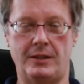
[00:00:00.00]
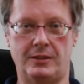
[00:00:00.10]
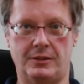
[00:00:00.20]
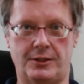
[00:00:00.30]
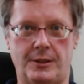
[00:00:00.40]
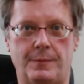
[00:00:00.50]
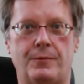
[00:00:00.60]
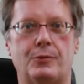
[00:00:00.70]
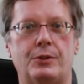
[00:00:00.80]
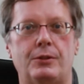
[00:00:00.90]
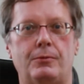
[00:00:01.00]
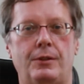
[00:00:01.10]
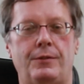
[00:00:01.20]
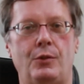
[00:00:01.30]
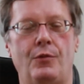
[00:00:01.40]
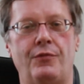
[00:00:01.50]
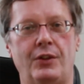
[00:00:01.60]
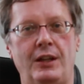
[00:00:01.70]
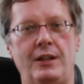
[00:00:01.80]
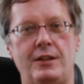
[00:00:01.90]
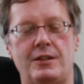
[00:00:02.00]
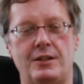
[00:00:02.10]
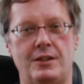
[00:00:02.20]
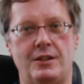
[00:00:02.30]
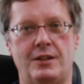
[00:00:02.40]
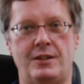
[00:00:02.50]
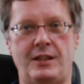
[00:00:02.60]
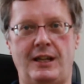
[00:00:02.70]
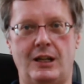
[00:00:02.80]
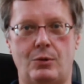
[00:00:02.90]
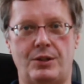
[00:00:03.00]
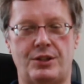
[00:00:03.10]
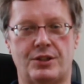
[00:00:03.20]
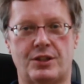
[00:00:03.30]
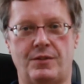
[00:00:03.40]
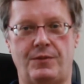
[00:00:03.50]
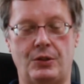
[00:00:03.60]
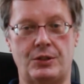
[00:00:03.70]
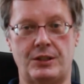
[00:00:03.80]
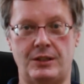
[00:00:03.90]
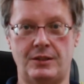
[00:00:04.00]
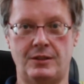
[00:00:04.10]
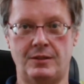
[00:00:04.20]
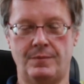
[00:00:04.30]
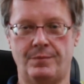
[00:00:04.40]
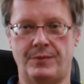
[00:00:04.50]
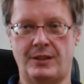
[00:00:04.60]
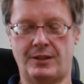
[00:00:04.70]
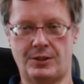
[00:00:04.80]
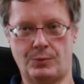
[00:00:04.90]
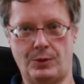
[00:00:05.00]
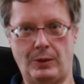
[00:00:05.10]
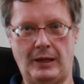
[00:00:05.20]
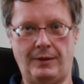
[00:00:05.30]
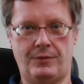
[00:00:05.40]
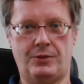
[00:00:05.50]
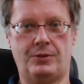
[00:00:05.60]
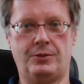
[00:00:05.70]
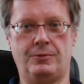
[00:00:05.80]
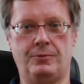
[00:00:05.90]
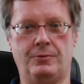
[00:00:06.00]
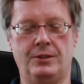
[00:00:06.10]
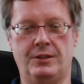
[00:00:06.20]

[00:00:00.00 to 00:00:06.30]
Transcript: a little tip for you. If you find tag questions confusing, that is when you have to